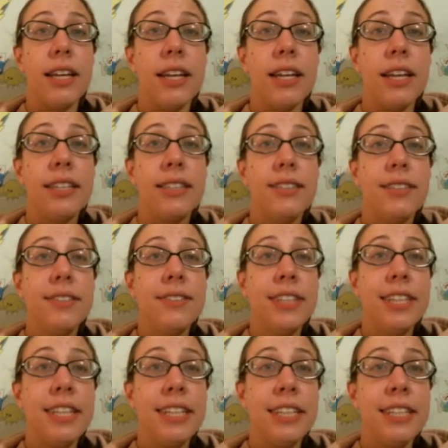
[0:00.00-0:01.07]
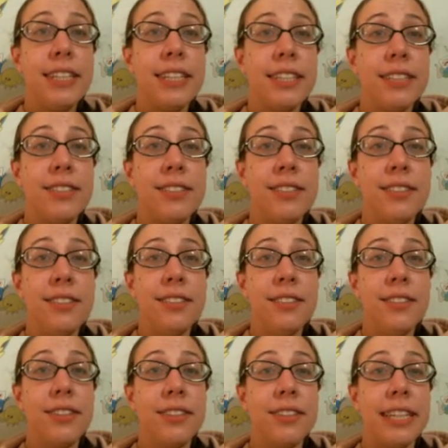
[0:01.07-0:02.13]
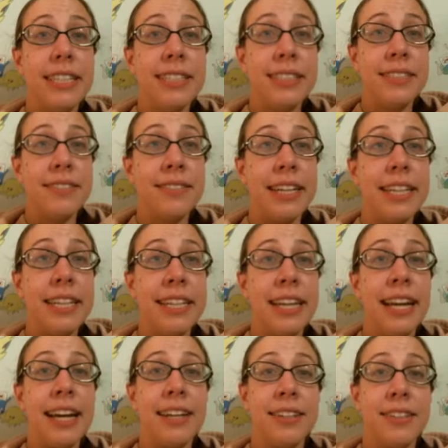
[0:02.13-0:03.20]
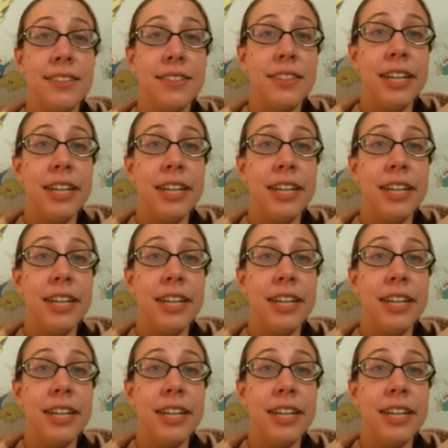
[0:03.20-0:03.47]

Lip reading: I don't want anything too crazy right now,